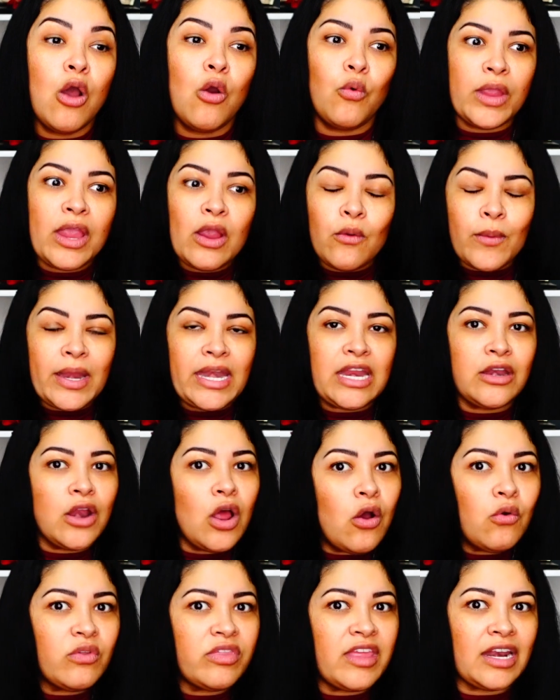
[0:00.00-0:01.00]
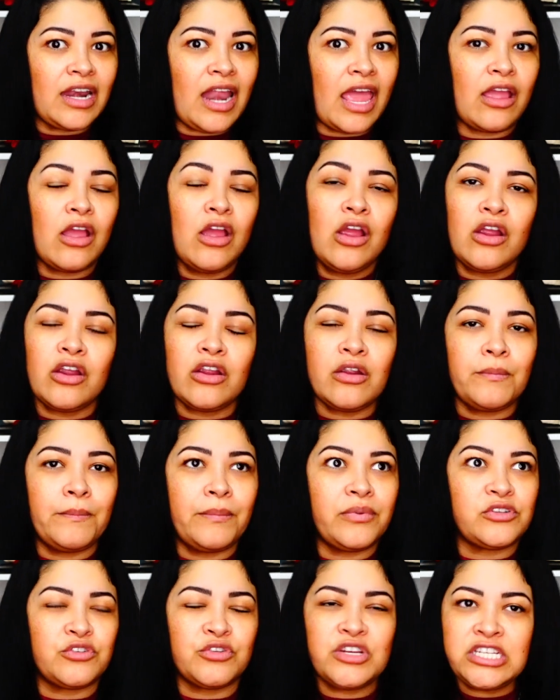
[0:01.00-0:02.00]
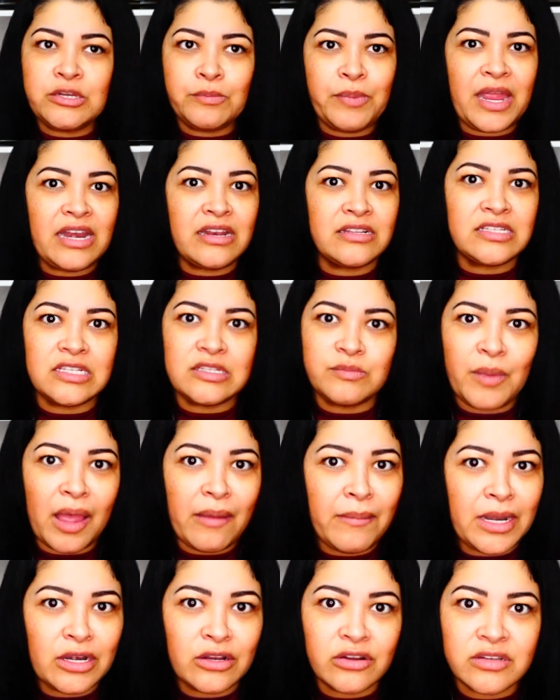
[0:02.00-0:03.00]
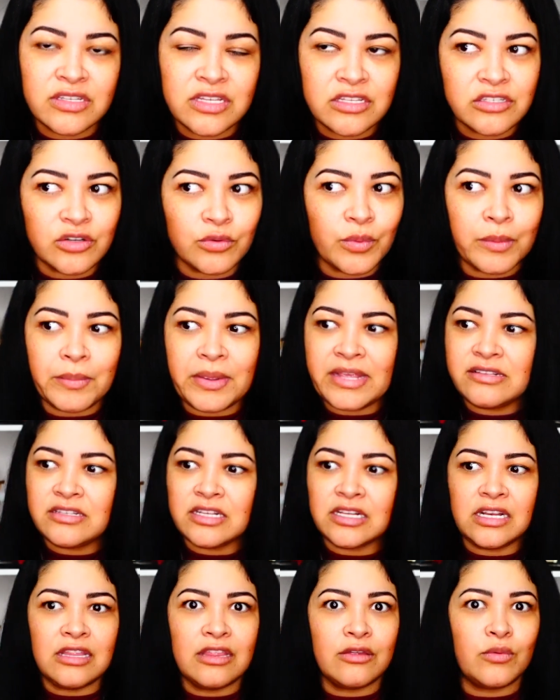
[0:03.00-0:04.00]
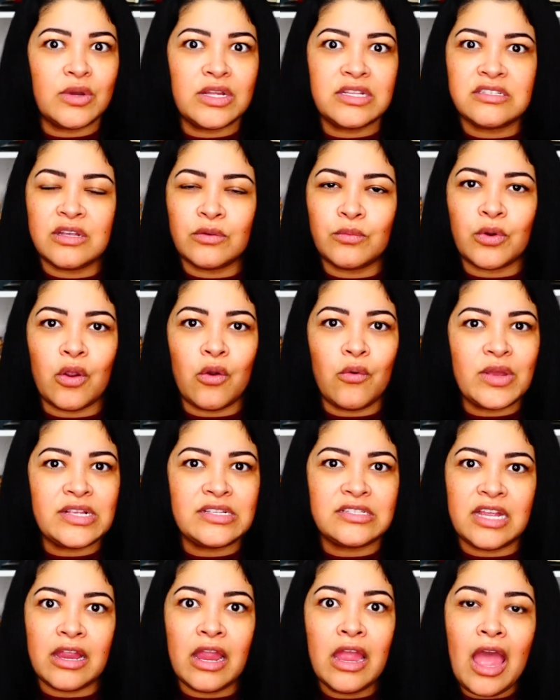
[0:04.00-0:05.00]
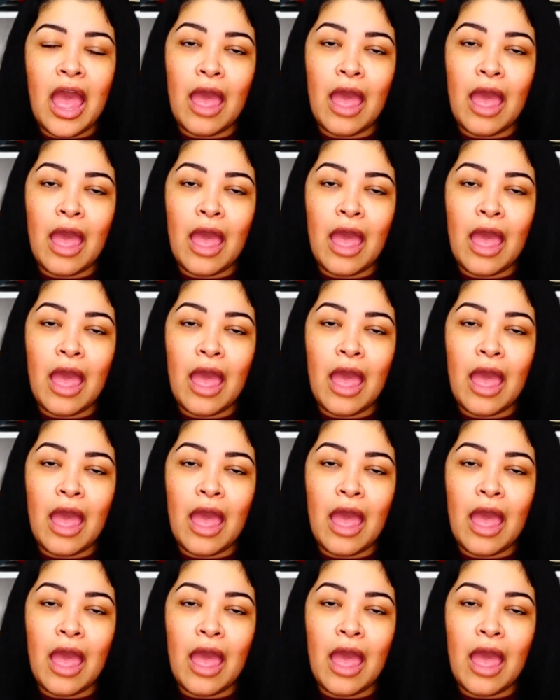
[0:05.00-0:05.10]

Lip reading: We already know that, like, her Trisha Paytas' mom and her sister were basically the ones that were always there.